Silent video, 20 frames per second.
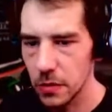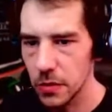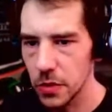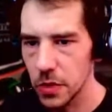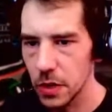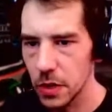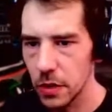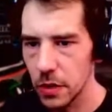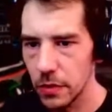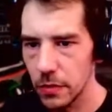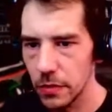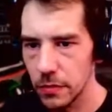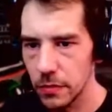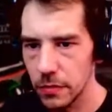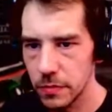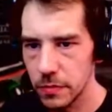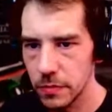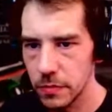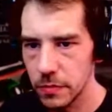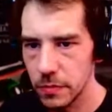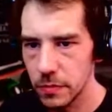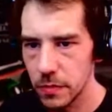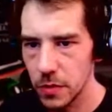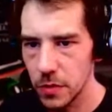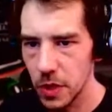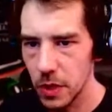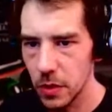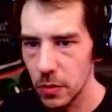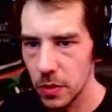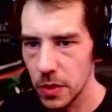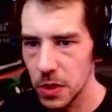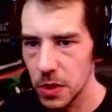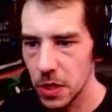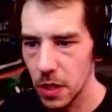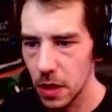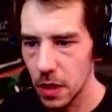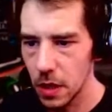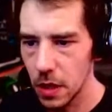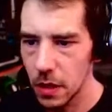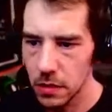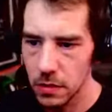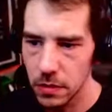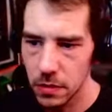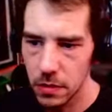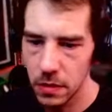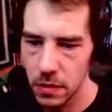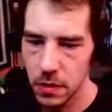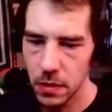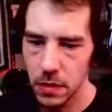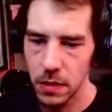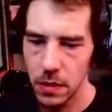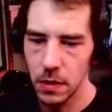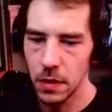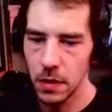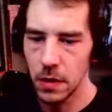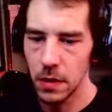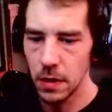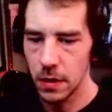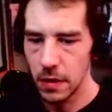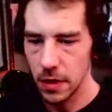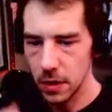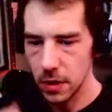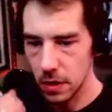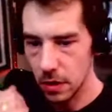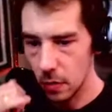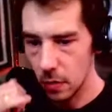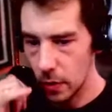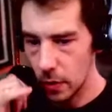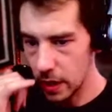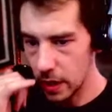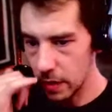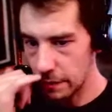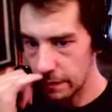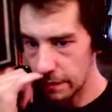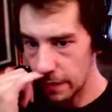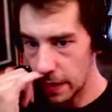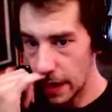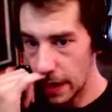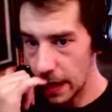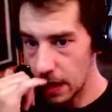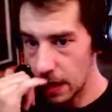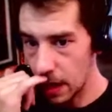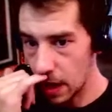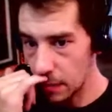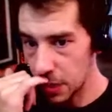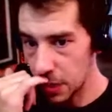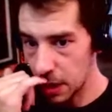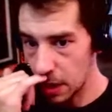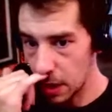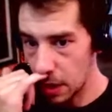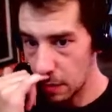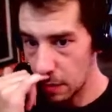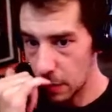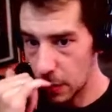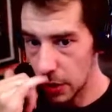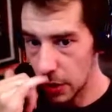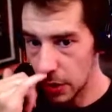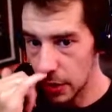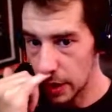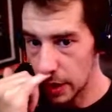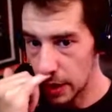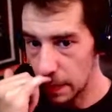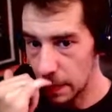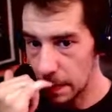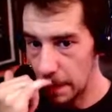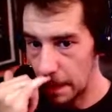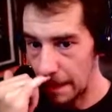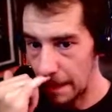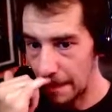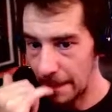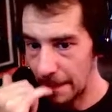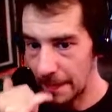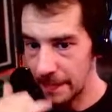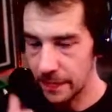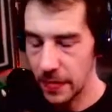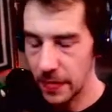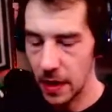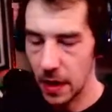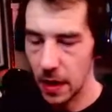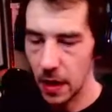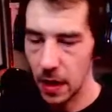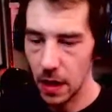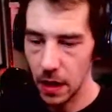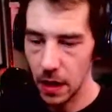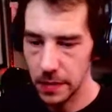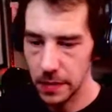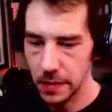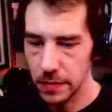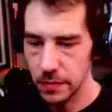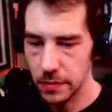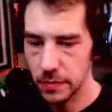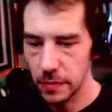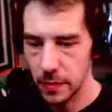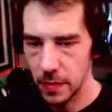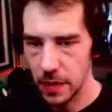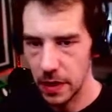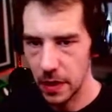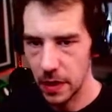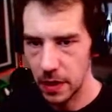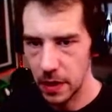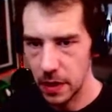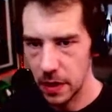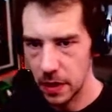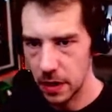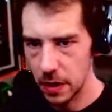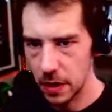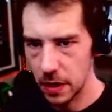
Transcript: So, we saw they took away the flag option on Blurt, and it kind